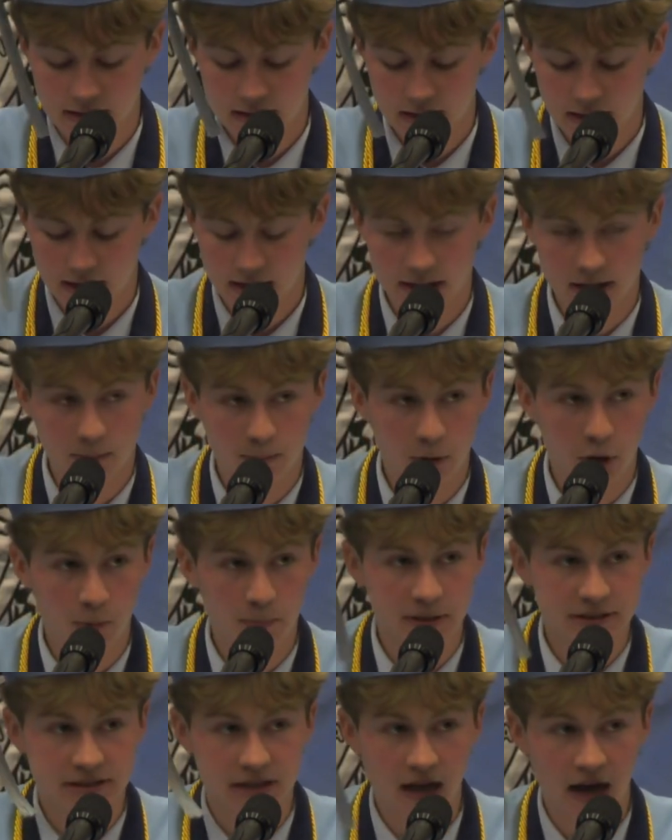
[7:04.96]
and your
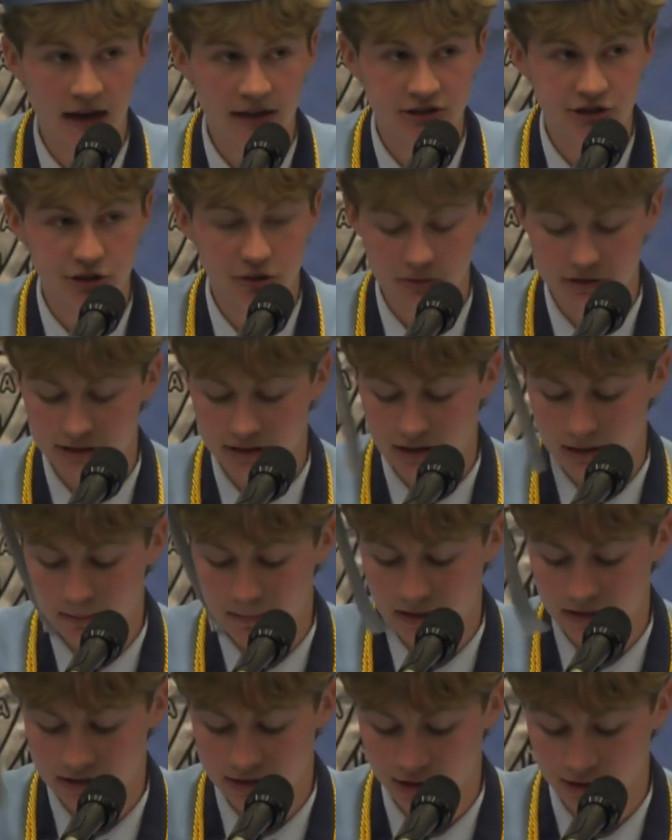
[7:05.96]
purpose guides you to
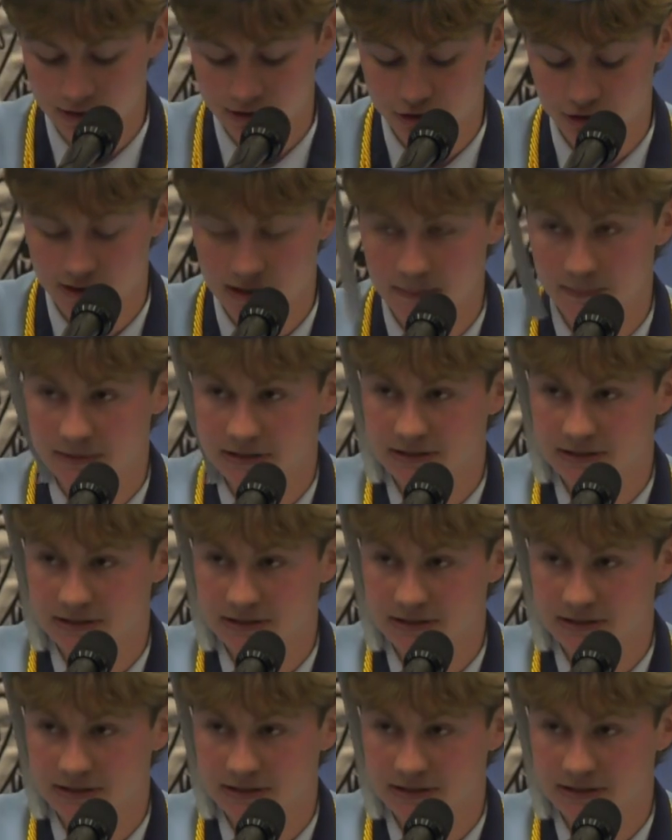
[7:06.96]
commit to your dreams.